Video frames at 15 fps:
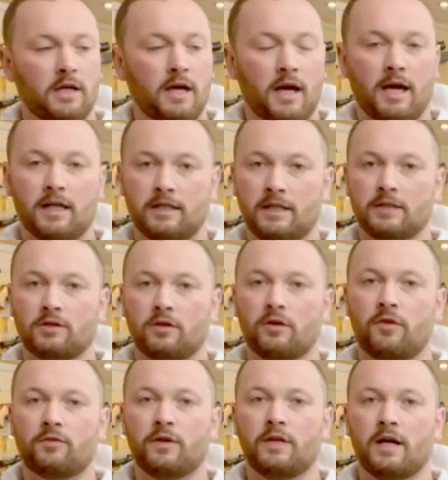I have this on
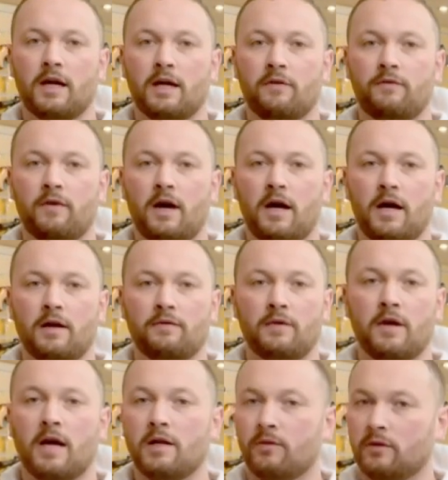at
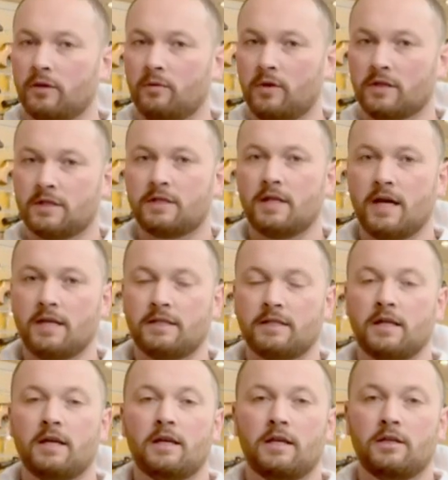395, anyone that wants this,
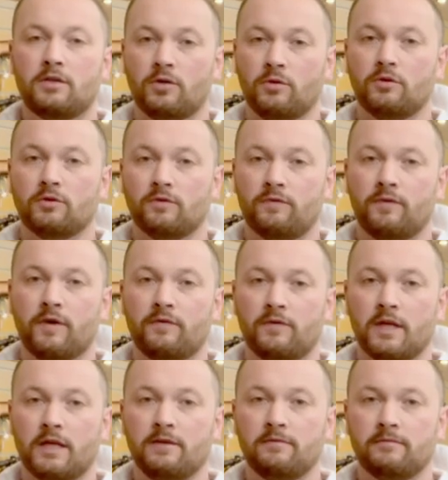250.